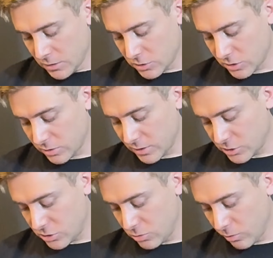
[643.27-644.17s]
So
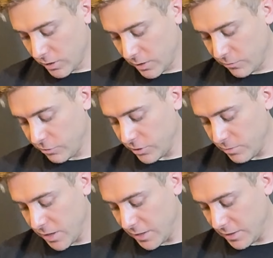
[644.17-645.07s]
let's do one I'm really
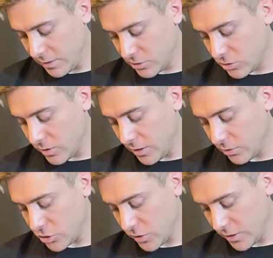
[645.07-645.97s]
bad at. Let's do
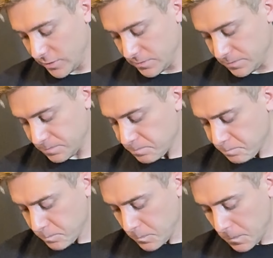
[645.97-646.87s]
ear training.
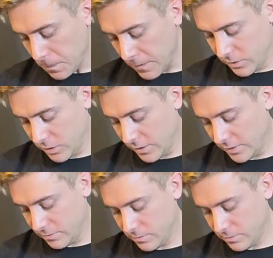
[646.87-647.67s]
All right.